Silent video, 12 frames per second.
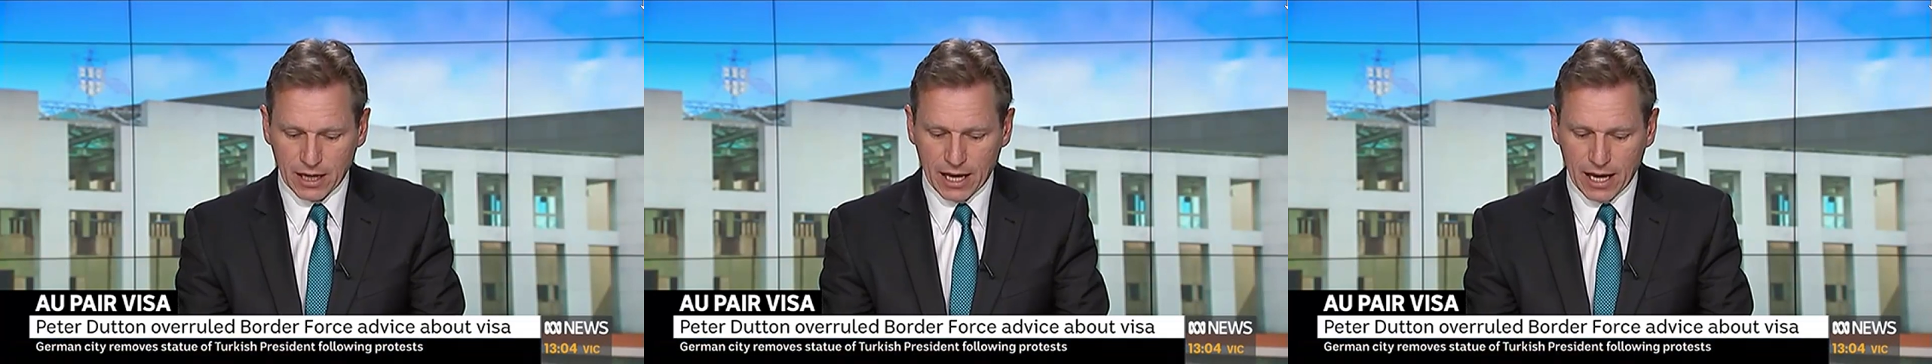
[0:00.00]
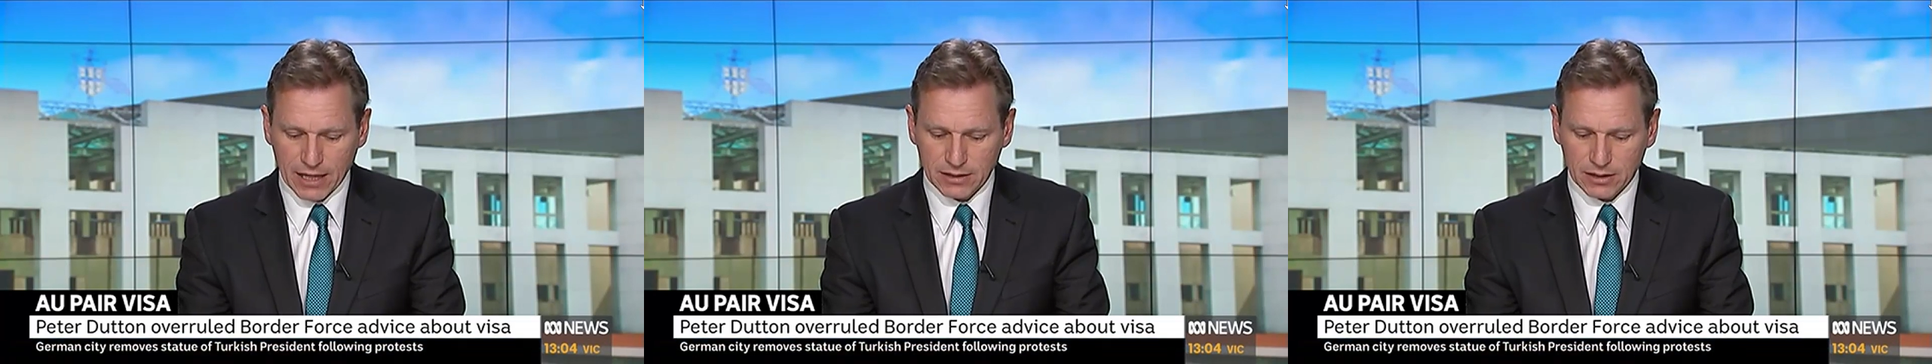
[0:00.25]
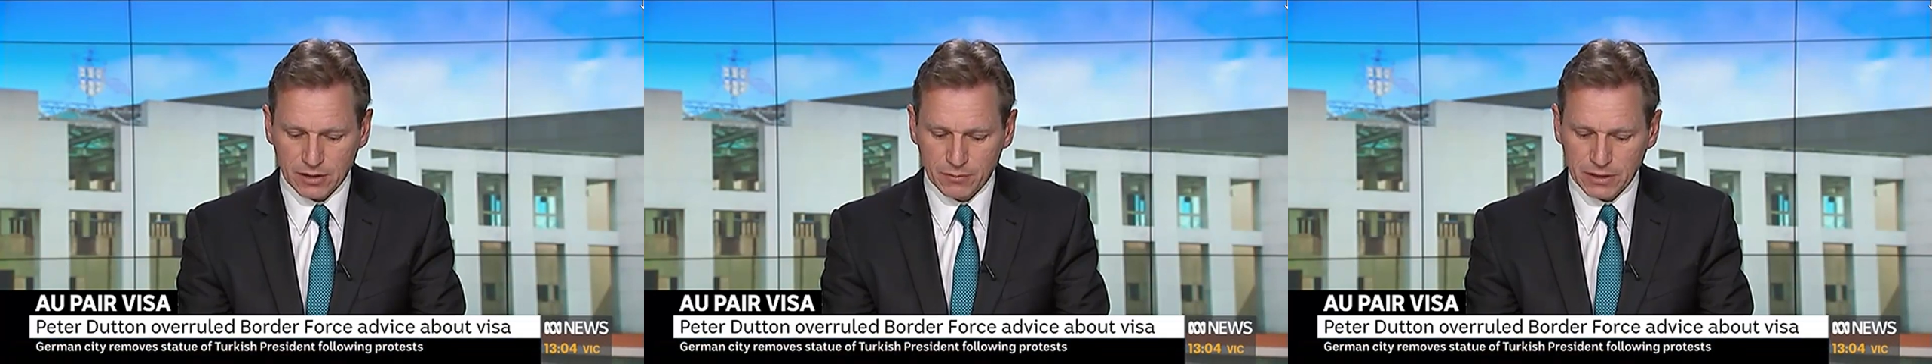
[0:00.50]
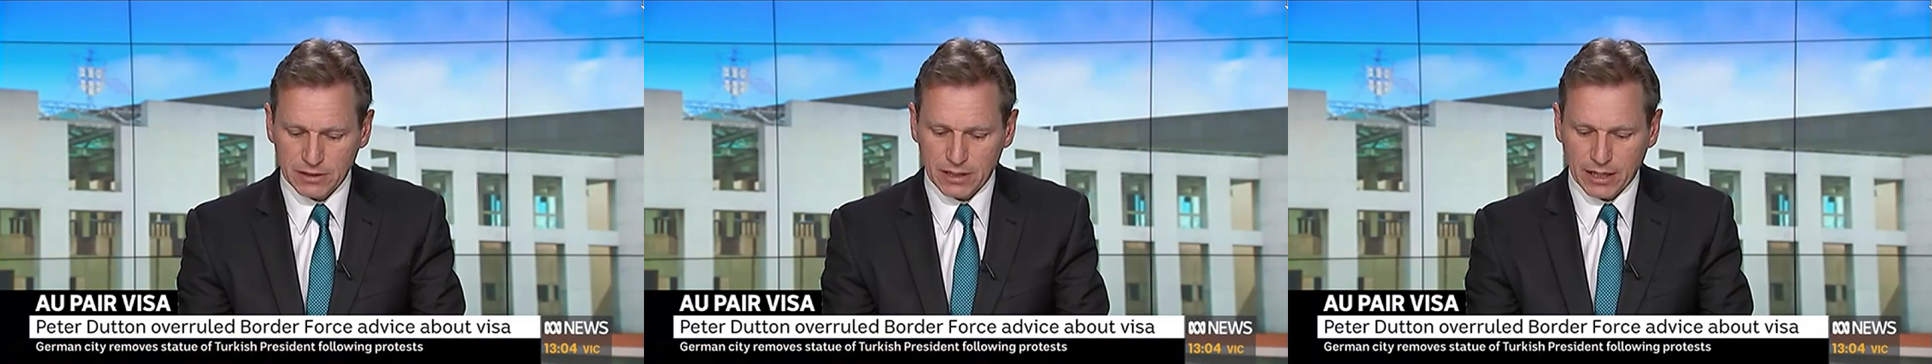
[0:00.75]
hasn't
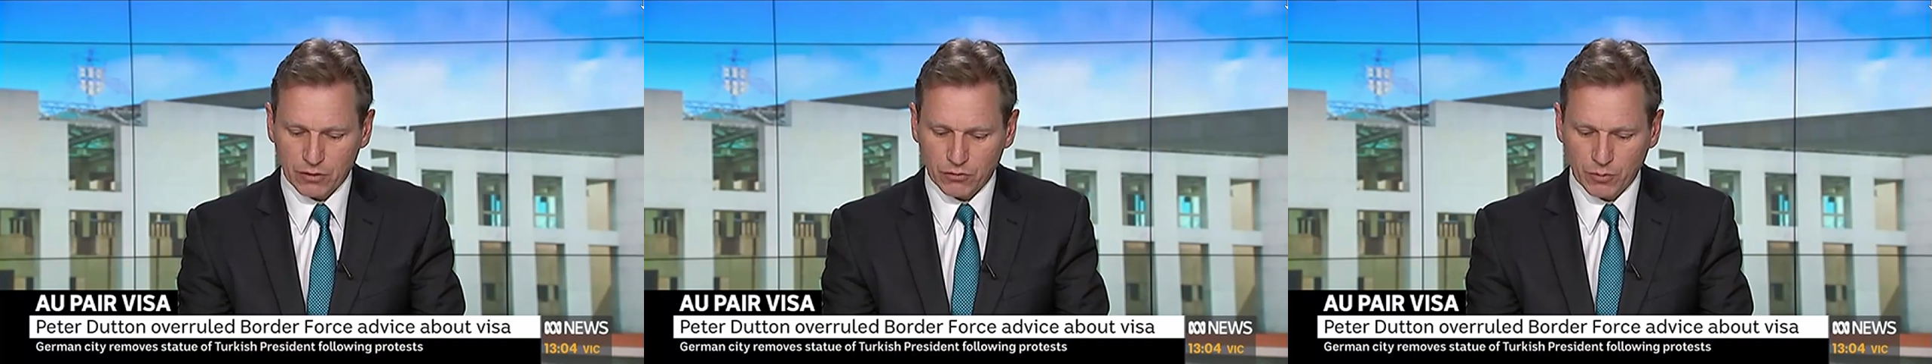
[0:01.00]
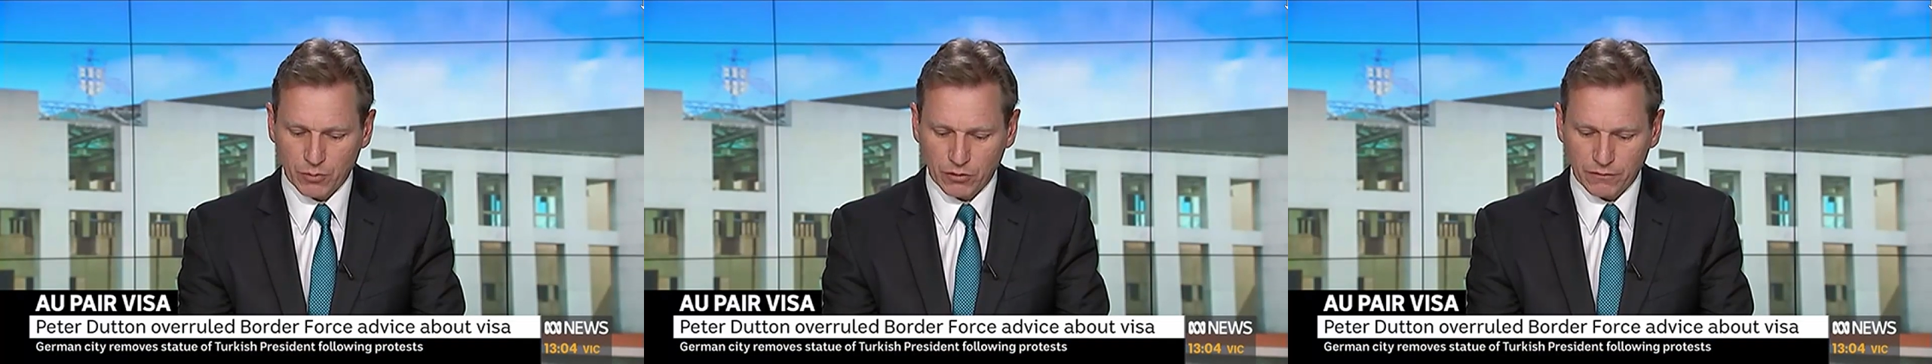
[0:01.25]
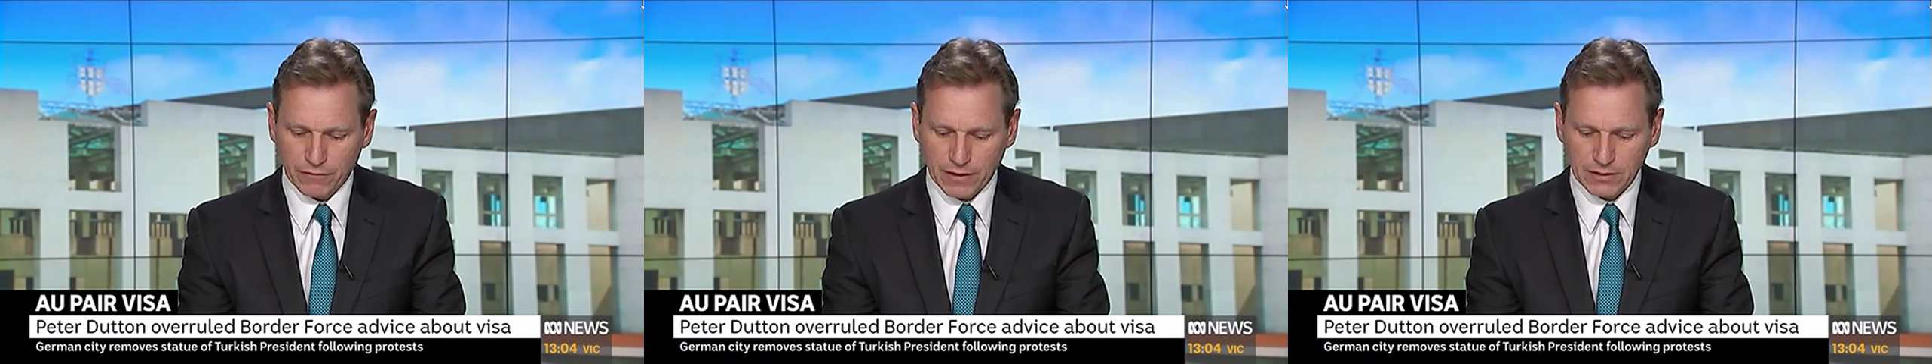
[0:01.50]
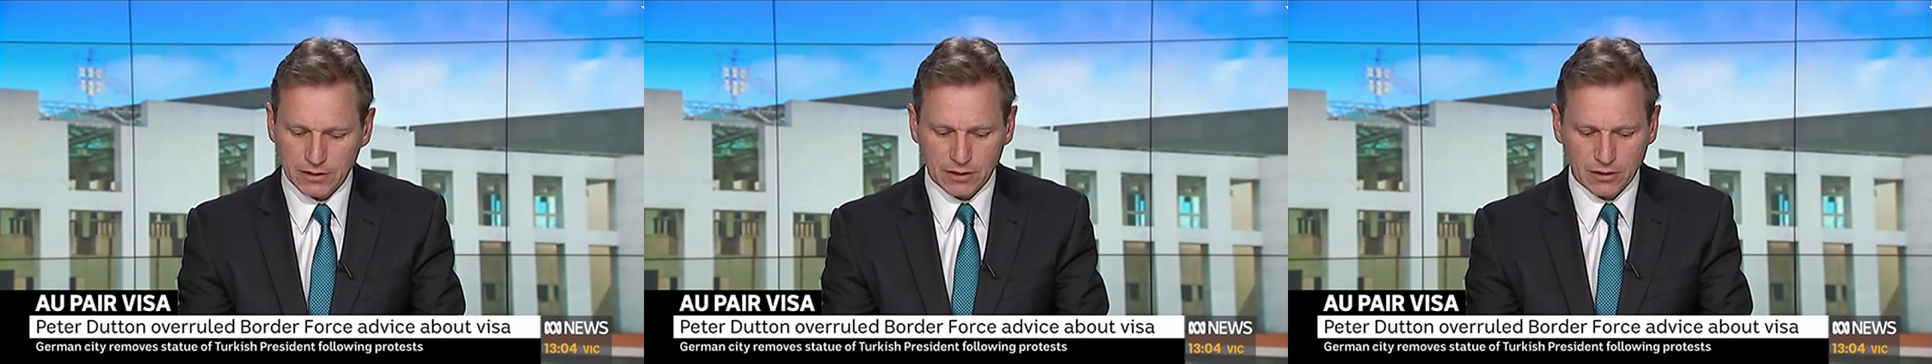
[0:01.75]
committed any criminal offences,